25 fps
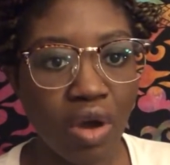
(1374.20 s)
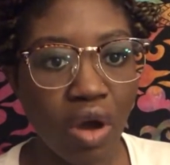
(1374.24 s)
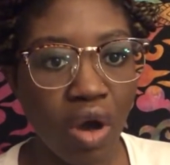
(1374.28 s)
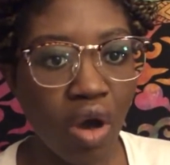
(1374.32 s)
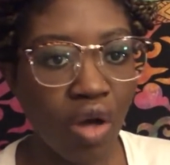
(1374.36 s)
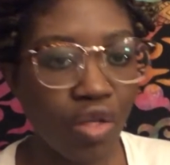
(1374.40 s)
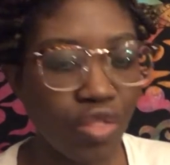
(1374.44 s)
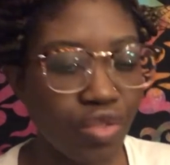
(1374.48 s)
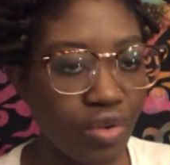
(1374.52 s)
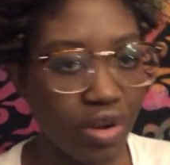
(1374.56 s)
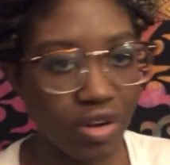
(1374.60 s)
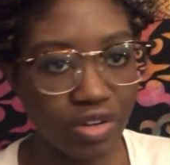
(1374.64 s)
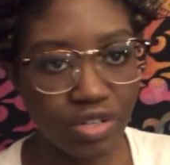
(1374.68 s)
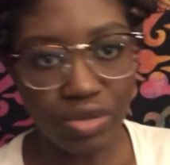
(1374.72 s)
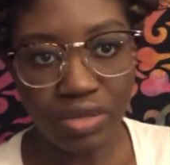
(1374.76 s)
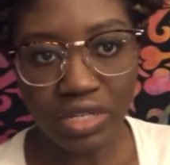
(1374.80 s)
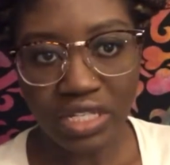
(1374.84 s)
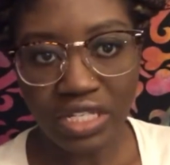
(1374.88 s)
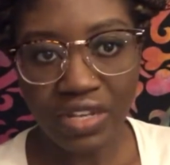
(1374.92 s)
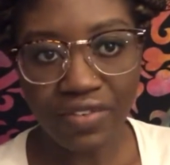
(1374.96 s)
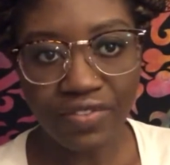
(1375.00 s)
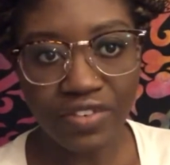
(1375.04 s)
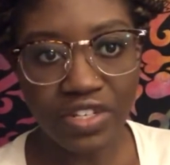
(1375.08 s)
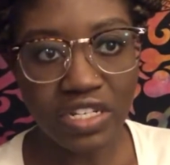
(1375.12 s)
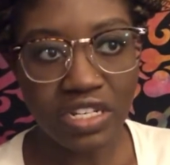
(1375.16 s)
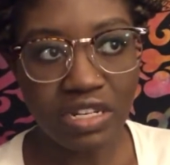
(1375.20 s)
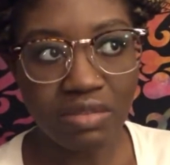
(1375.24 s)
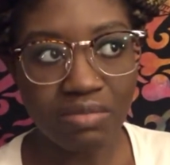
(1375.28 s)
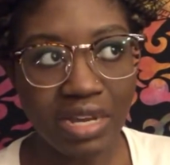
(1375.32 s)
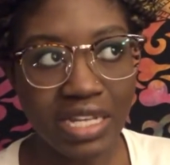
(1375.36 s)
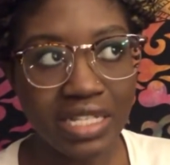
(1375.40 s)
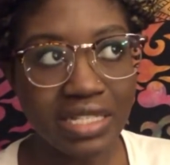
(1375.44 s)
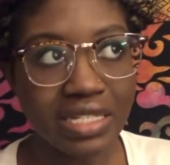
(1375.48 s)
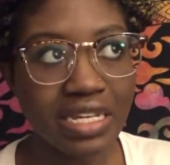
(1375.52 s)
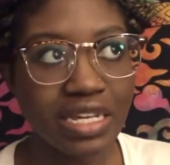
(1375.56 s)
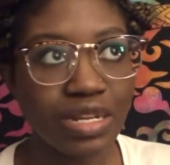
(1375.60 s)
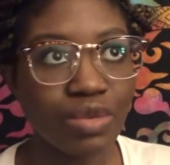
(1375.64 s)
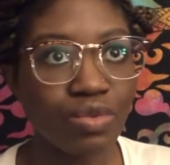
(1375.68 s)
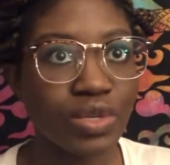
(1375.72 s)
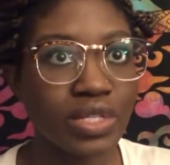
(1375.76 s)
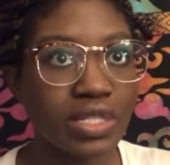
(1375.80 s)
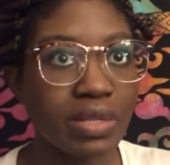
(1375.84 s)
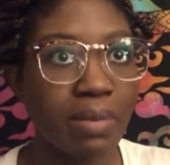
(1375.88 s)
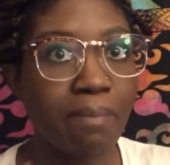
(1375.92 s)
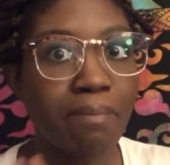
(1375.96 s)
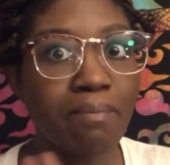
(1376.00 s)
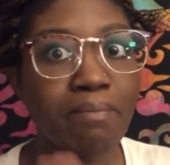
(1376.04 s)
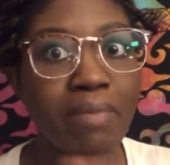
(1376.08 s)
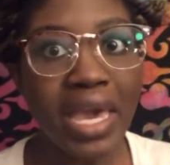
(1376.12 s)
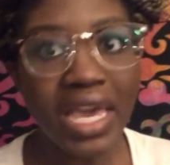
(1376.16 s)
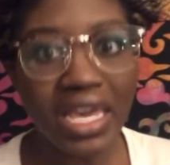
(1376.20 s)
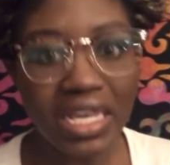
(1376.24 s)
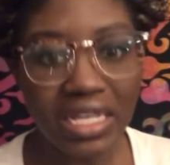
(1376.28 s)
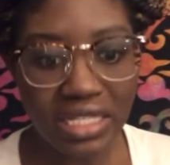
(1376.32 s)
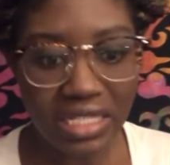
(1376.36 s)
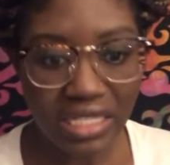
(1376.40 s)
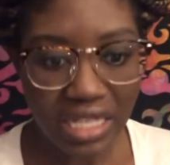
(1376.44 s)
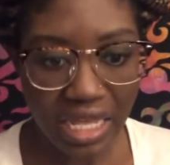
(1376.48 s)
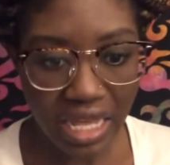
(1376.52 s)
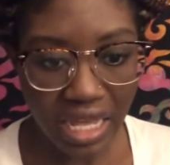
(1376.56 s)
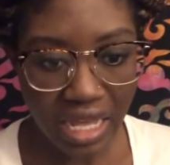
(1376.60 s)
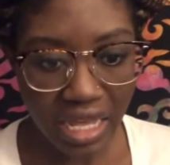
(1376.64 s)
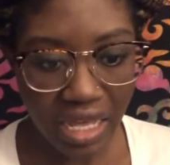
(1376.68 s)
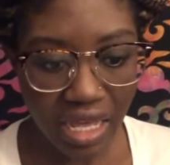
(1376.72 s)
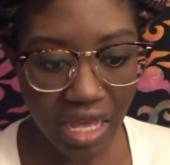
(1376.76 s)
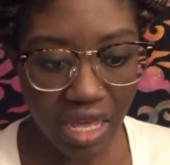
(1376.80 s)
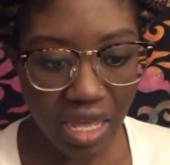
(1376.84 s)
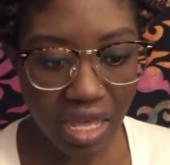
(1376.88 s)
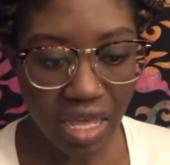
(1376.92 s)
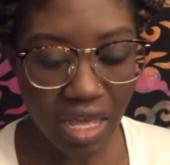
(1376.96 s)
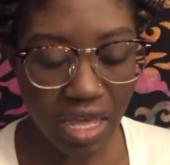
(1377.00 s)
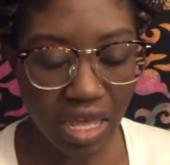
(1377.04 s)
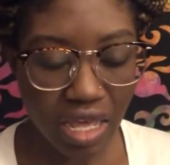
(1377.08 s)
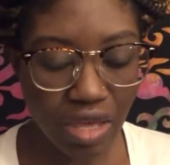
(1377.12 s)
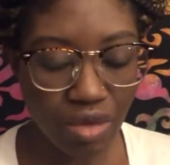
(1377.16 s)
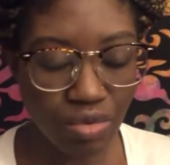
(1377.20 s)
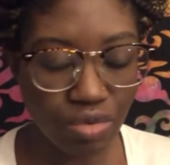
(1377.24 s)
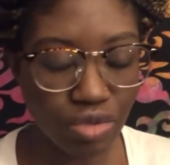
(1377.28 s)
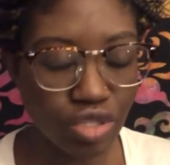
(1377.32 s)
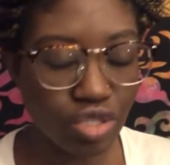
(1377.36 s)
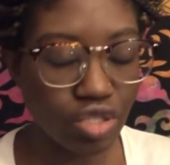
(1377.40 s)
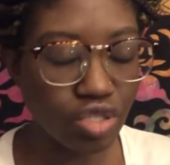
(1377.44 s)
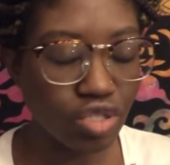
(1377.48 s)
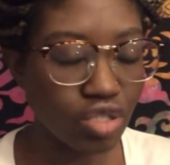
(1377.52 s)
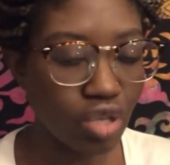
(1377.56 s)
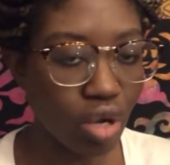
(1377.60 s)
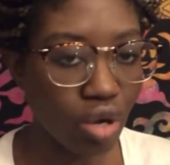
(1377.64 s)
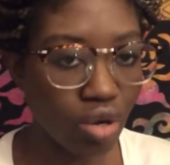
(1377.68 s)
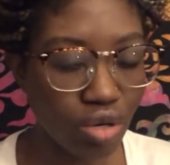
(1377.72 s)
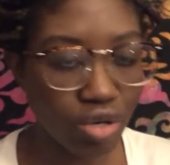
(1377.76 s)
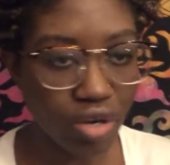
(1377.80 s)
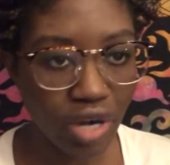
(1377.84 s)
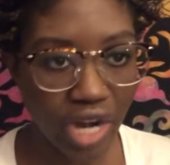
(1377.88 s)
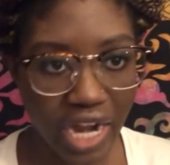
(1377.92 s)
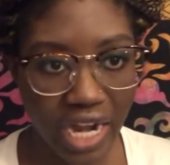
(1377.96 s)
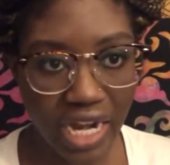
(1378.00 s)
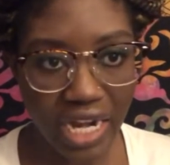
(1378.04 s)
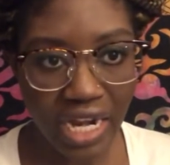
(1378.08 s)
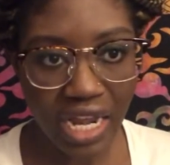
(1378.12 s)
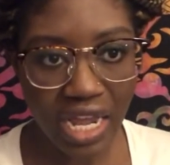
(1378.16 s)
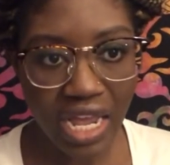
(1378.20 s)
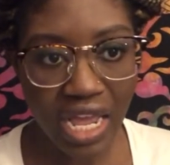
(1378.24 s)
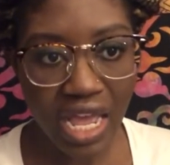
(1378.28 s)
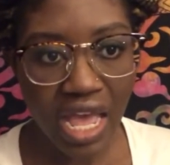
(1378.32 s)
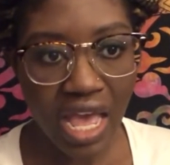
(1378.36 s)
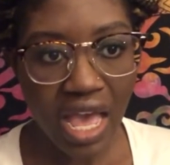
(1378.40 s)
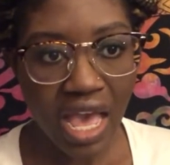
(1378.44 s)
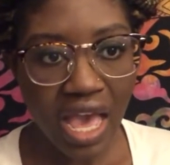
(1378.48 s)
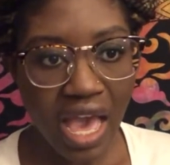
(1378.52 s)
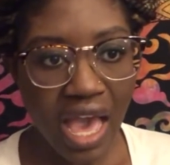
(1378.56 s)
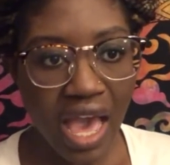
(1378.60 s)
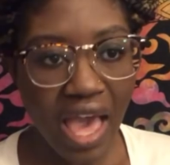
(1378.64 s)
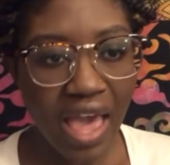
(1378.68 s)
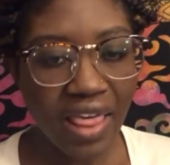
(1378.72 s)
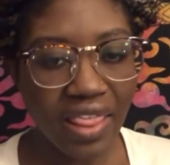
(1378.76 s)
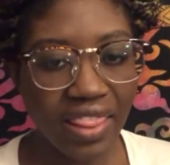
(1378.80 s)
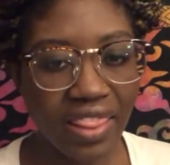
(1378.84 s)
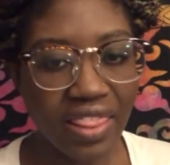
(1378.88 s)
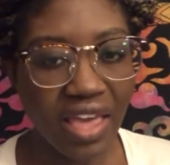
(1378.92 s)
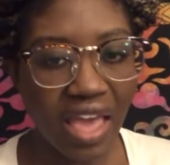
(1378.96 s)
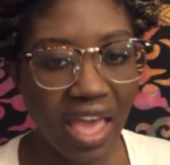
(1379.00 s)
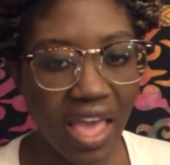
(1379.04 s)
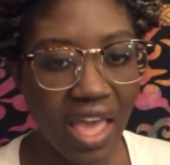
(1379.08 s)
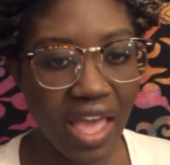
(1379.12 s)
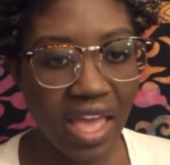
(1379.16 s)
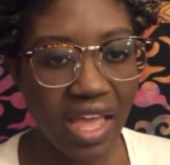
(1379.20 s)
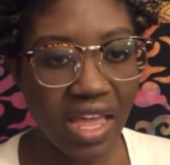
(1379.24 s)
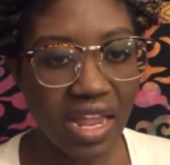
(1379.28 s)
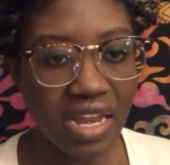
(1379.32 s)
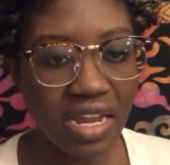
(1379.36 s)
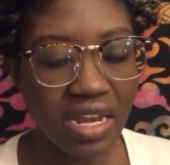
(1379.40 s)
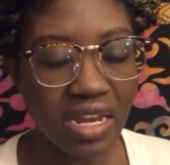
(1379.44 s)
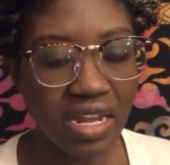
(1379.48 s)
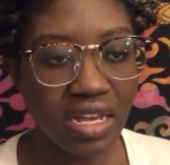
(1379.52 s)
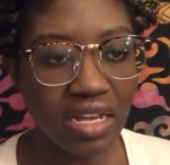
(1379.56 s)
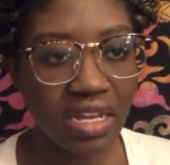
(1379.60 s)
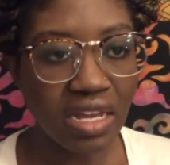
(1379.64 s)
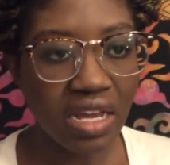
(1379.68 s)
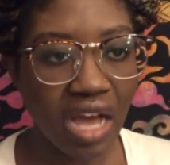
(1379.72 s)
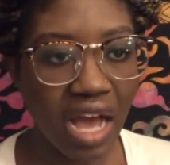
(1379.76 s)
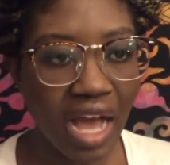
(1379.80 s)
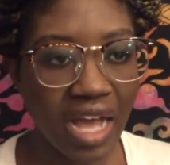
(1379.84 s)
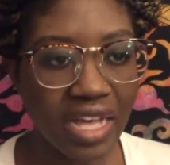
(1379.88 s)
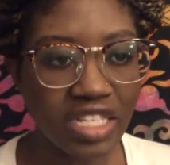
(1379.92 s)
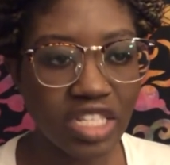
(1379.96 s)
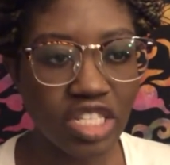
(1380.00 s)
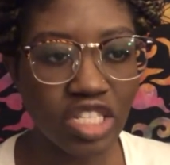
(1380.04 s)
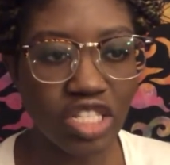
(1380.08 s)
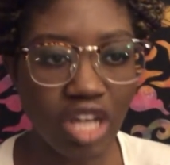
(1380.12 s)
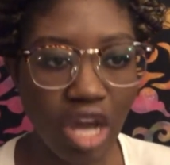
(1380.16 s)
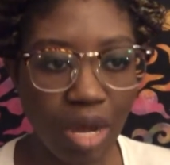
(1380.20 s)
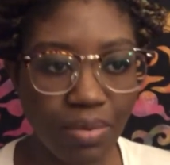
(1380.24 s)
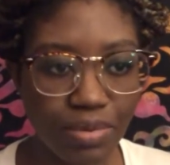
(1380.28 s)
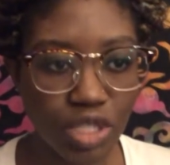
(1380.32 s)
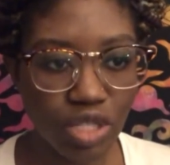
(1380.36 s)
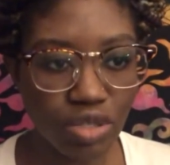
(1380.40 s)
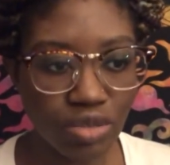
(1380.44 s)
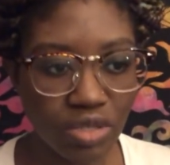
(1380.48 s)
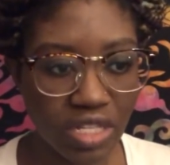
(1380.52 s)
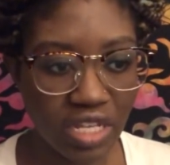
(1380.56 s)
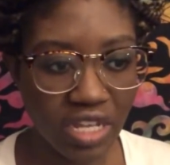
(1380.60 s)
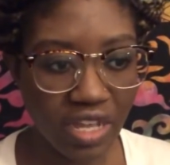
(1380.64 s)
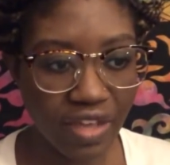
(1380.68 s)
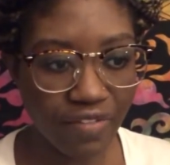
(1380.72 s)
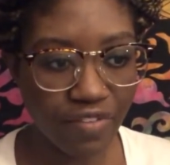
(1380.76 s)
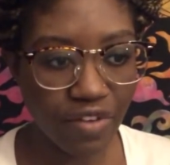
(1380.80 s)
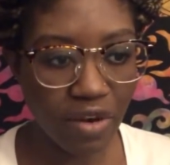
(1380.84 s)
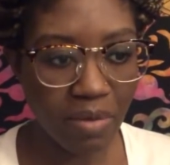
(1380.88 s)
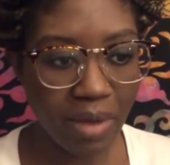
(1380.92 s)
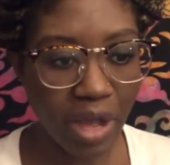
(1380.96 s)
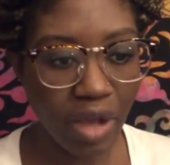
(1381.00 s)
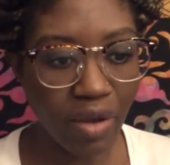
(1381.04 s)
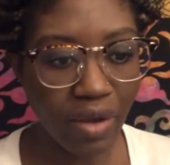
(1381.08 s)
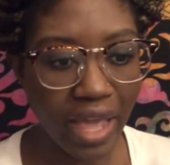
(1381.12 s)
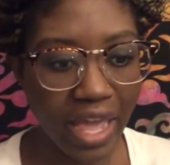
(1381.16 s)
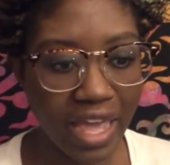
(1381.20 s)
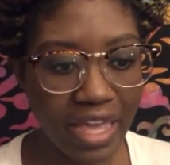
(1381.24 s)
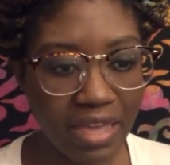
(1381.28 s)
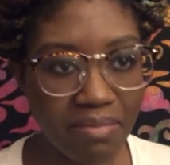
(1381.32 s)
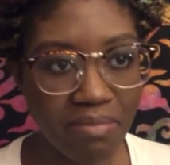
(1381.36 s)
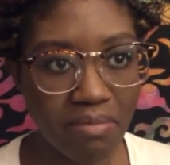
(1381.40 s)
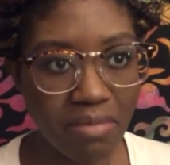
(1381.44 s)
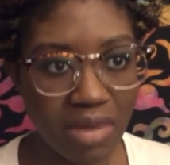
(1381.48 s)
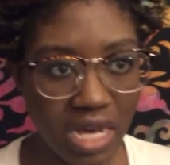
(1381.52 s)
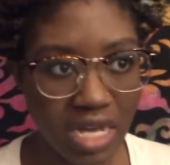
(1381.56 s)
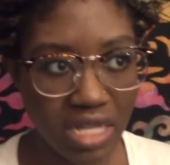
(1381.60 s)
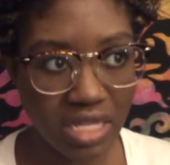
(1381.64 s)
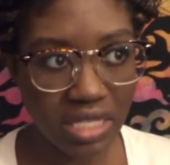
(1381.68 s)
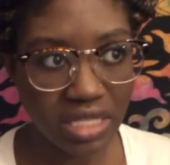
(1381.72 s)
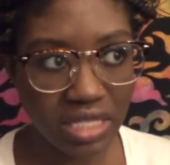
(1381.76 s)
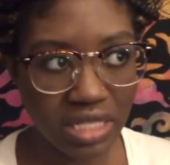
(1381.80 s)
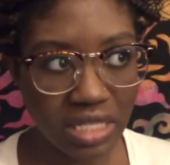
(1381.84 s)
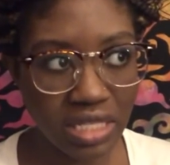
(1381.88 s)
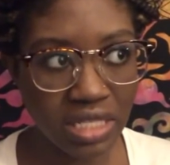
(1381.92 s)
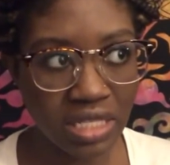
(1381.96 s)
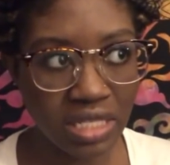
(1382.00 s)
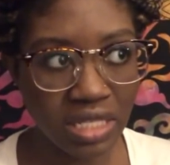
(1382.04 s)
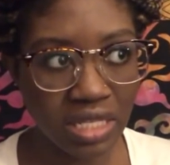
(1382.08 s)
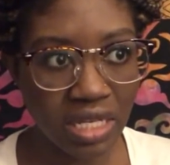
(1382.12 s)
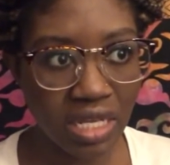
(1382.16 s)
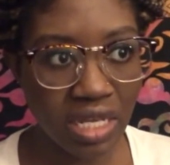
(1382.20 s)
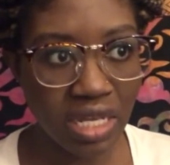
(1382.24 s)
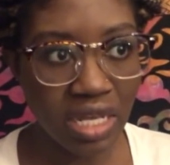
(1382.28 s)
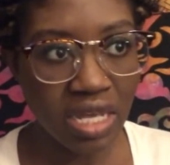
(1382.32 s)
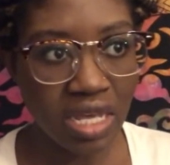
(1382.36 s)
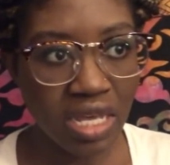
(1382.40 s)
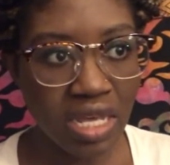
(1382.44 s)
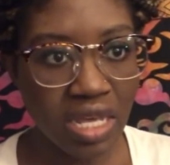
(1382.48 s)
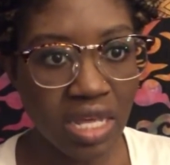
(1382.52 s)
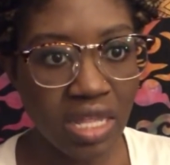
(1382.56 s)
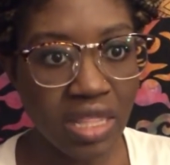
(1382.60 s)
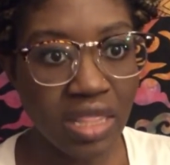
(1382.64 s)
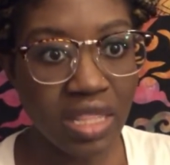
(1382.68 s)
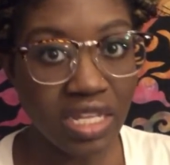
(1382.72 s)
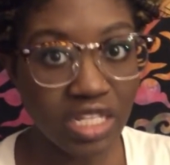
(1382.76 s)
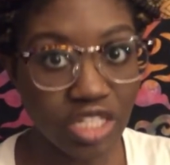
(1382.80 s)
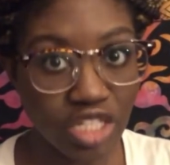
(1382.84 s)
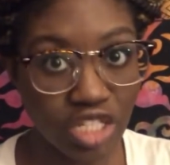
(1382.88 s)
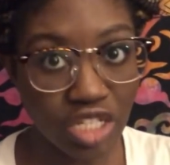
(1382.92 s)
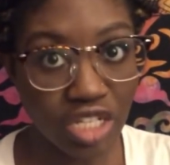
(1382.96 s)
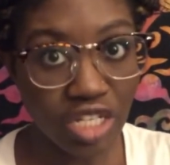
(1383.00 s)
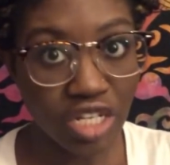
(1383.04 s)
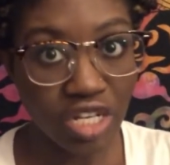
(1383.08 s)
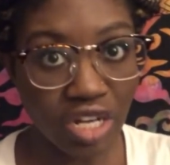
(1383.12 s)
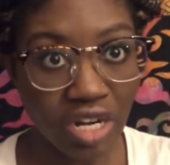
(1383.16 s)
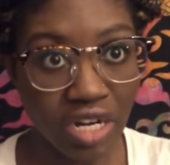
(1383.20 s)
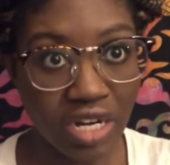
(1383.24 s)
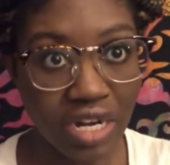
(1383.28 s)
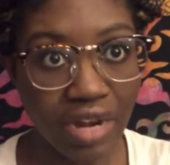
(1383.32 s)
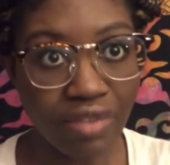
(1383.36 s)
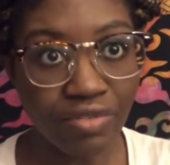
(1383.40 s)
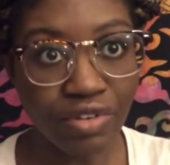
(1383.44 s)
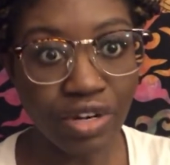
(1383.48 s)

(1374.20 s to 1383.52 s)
all throughout 2017 my skin was amazing it was so great and then I stopped using it for about eight months this year and I